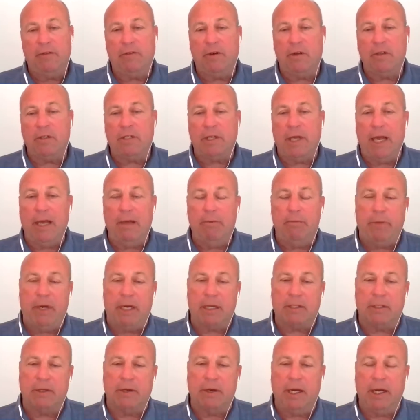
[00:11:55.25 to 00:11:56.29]
in their first game.
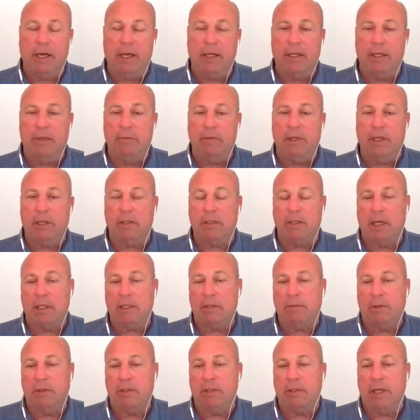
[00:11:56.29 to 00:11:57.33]
Pucks are hitting them that's
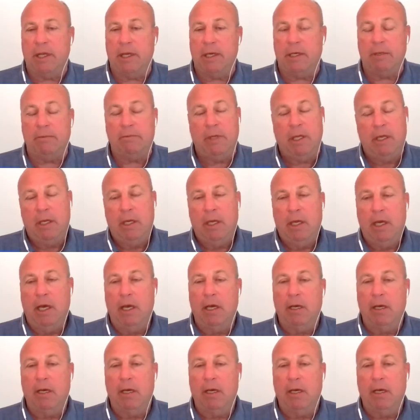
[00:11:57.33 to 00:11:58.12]
not supposed to hit them,